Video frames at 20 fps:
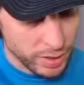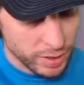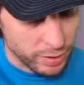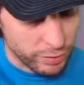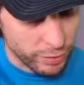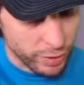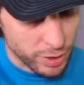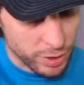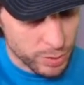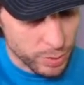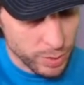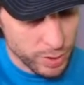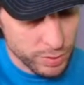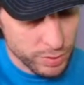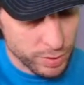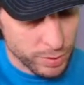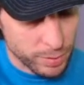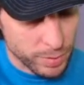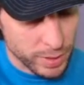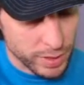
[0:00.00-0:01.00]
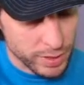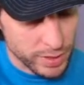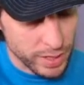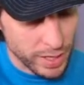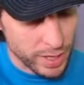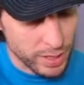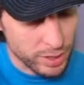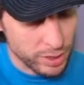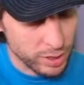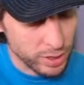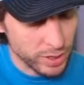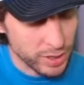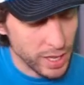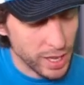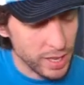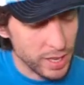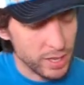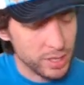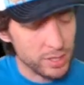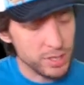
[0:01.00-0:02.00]
The first one's from Daniel. Look at
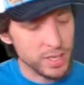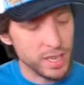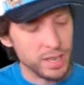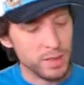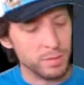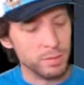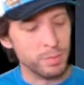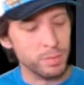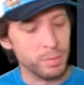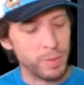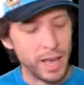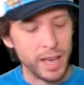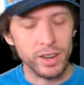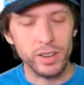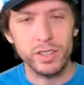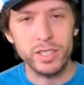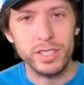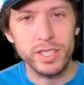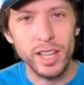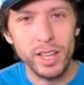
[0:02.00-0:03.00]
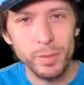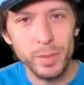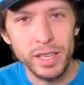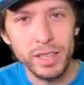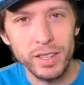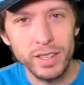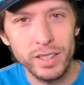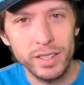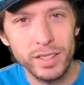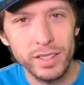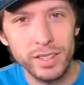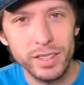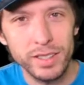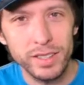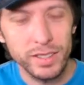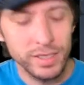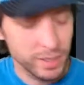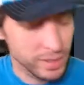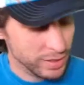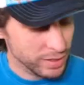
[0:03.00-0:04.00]
that Interstate Batteries helmet.
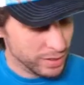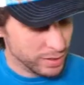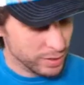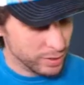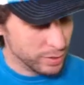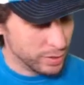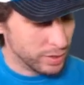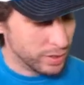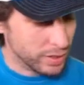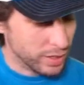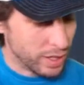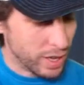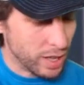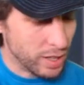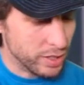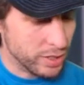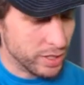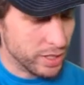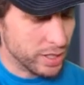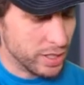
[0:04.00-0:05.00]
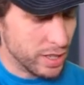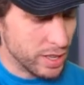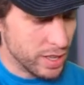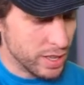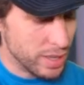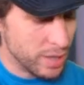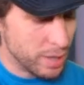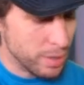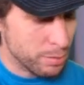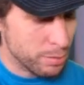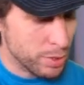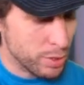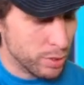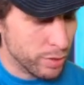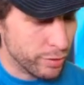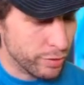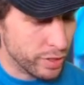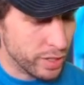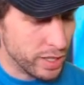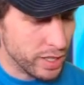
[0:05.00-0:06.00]
Colored it in
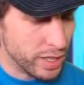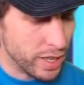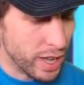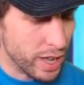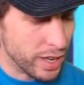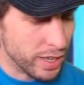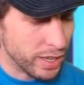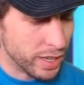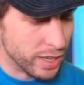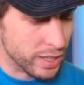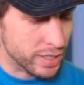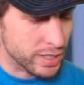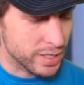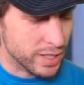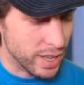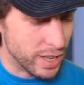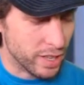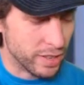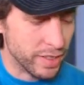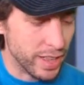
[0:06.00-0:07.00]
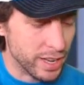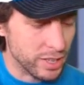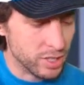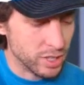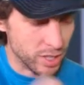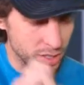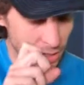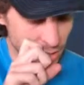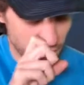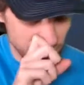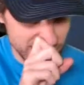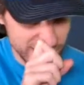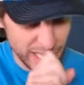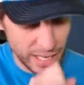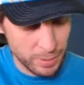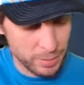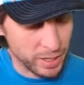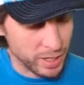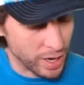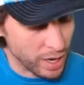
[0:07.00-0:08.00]
beautifully. I can tell that took a lot of
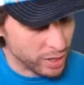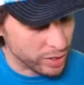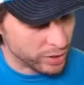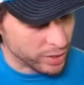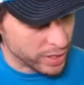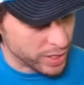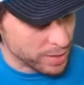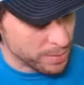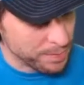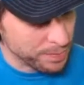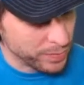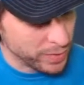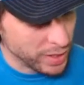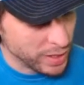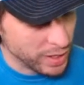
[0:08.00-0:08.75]
time to color in